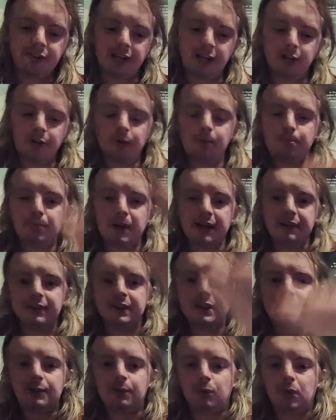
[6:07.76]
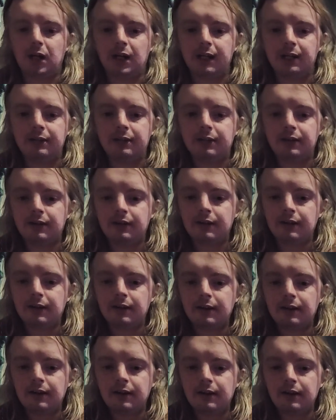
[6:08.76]
staying on, but this one
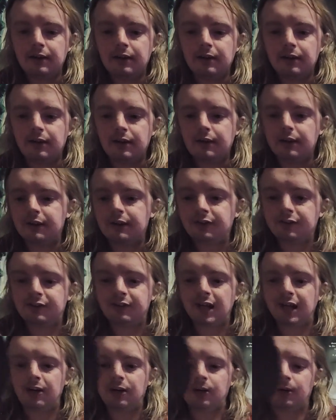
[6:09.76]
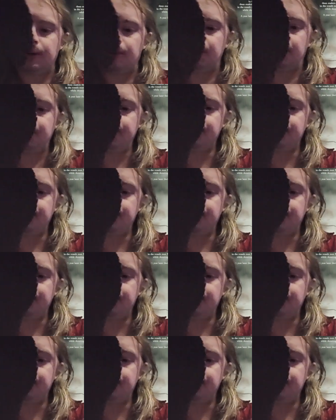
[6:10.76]
doesn't stay on.